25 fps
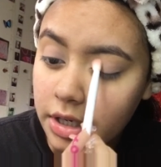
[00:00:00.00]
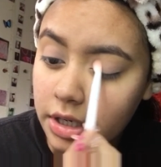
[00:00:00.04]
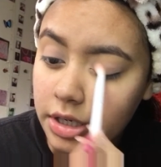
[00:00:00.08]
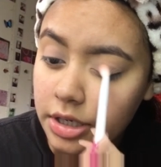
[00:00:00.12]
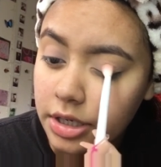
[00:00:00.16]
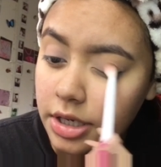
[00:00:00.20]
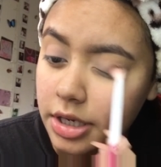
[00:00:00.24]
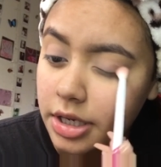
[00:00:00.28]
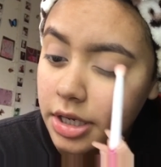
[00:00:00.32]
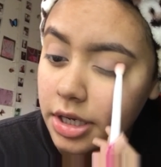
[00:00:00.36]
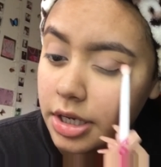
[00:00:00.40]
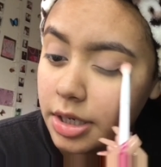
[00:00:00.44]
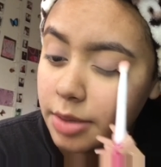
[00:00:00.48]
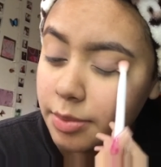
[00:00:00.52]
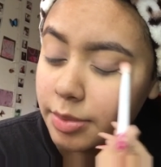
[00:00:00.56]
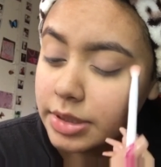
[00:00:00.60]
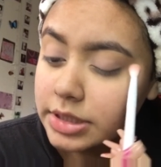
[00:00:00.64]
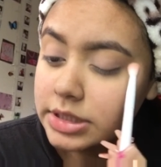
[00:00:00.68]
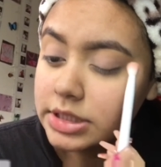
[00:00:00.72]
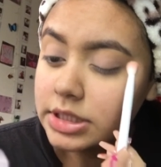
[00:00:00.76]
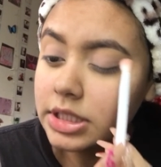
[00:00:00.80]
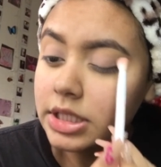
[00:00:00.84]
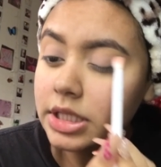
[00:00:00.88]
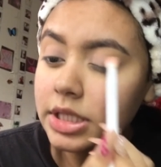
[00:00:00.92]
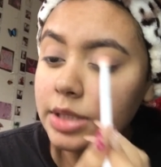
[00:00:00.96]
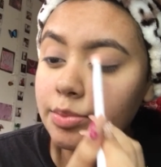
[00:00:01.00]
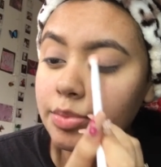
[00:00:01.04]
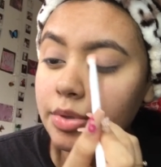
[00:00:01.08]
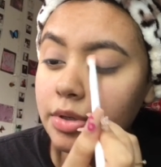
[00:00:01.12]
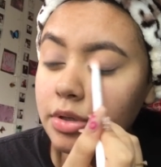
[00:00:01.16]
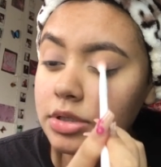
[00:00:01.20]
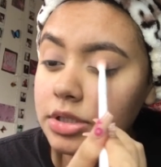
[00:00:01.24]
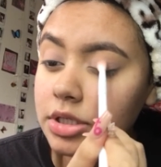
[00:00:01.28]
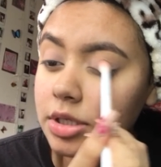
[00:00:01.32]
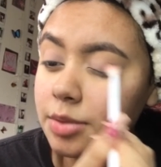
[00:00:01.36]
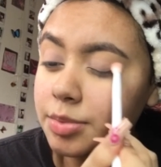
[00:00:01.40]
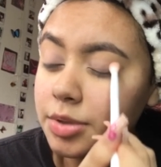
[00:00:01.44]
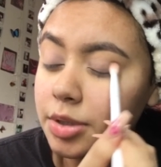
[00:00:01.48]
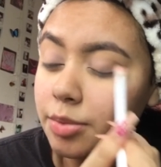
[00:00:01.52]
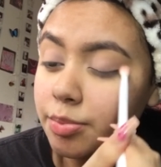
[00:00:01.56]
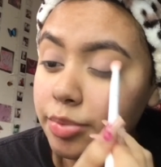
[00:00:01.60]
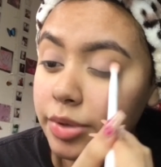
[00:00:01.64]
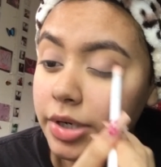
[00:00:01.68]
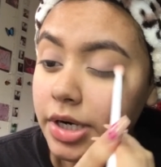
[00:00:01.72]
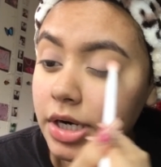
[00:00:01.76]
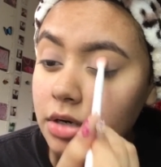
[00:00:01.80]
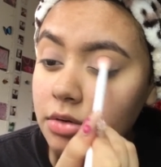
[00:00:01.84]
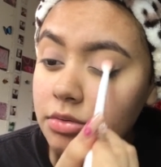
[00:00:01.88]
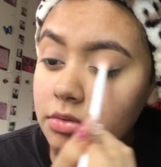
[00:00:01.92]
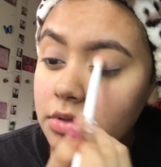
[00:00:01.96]
and basically build up the
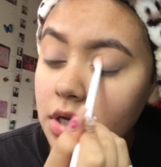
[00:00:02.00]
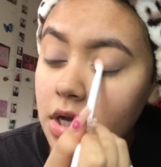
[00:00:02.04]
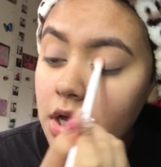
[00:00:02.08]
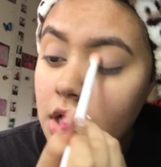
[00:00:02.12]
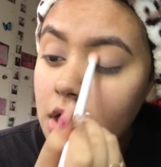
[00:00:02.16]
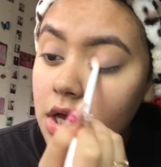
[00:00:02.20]
brown.